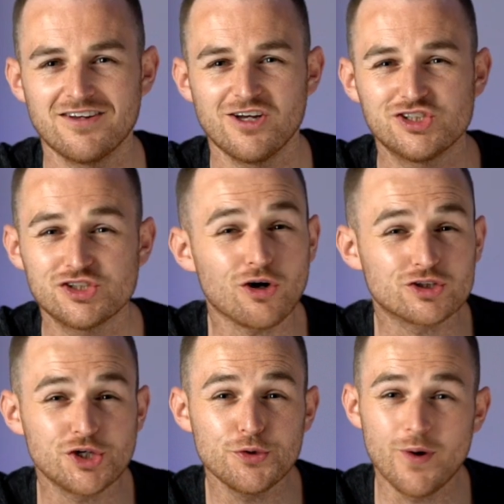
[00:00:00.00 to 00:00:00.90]
Stock
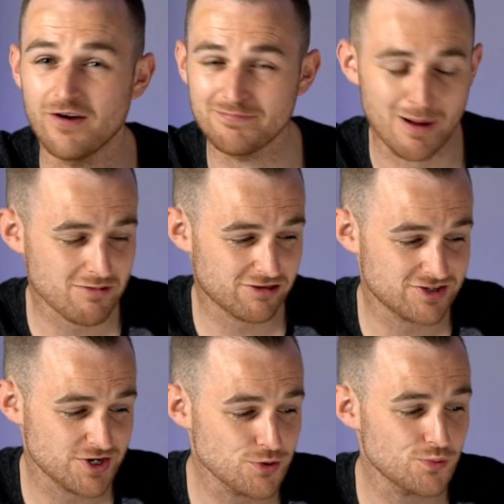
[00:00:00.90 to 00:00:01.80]
2 of month
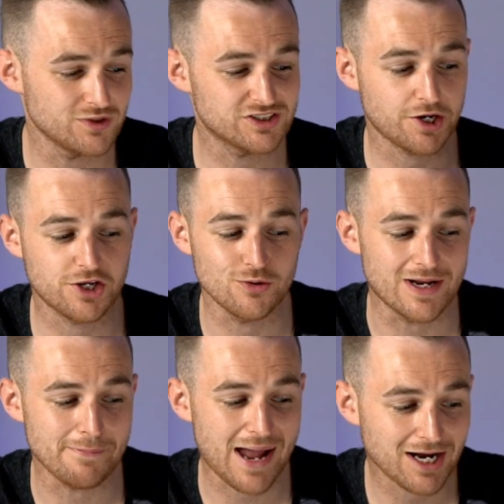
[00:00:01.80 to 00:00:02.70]
2 was
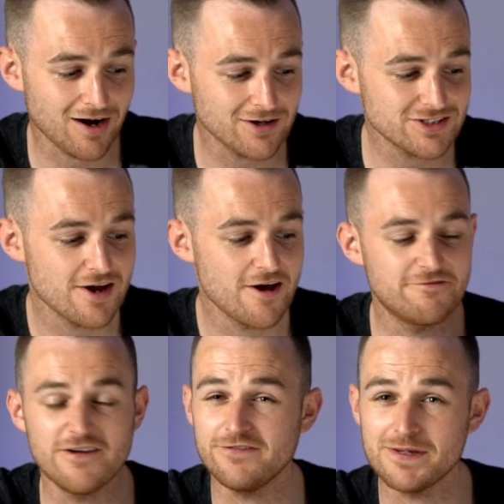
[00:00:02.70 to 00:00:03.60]
Hewlett Packard.
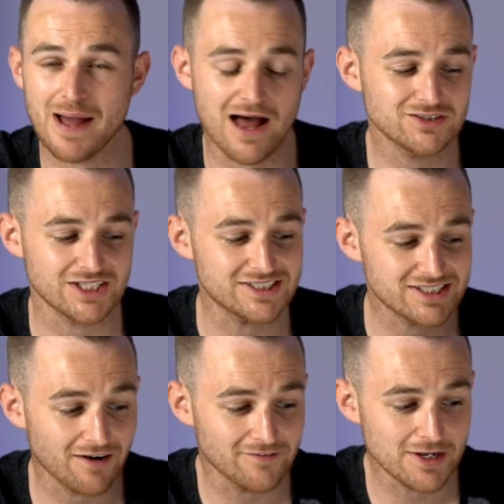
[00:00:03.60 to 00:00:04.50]
£50 is
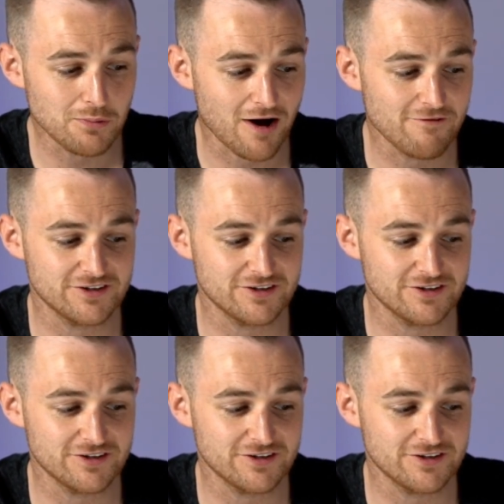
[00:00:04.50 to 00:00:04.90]
currently worth